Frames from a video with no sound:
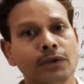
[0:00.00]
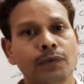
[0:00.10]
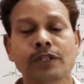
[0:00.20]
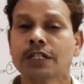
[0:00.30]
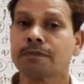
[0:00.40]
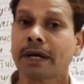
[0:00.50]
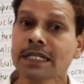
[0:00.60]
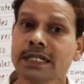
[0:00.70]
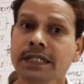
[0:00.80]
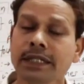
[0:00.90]
which is
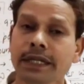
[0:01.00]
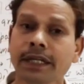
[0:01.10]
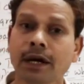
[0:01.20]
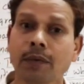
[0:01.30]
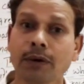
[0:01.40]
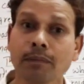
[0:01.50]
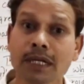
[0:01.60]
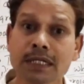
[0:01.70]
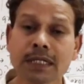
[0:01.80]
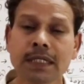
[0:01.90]
present in our
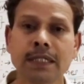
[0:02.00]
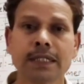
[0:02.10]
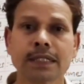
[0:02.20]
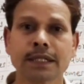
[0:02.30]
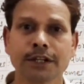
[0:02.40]
muscles.